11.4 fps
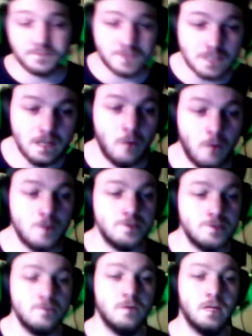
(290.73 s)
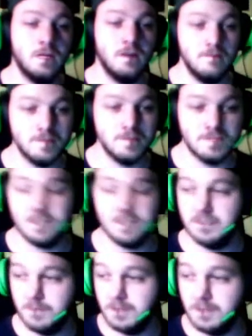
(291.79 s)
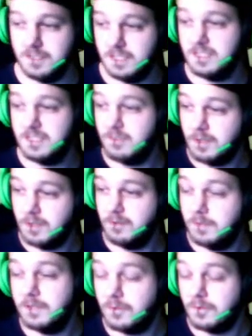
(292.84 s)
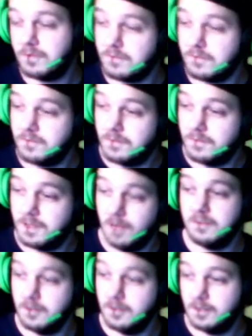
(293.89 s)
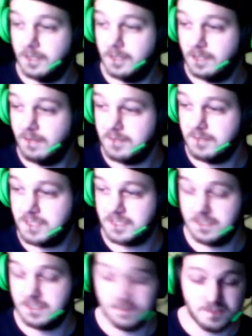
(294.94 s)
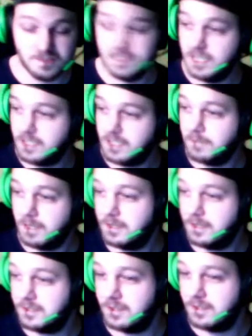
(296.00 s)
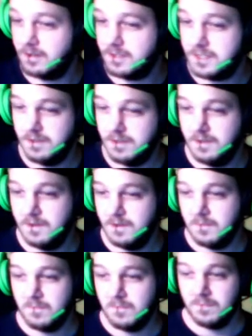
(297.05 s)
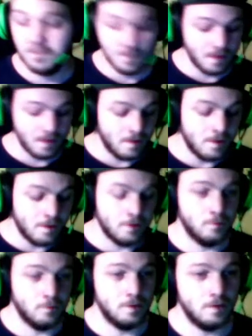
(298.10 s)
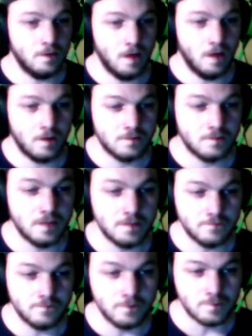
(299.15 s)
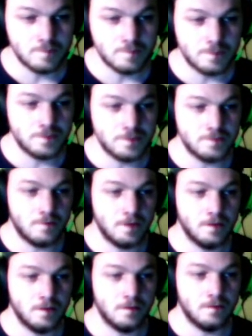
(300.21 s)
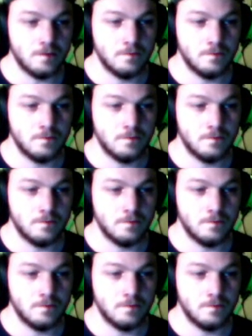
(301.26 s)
Now once you hit level 60, because this is what you'll be doing until you hit level 60, just nothing but legendaries, you will unlock the influence missions right here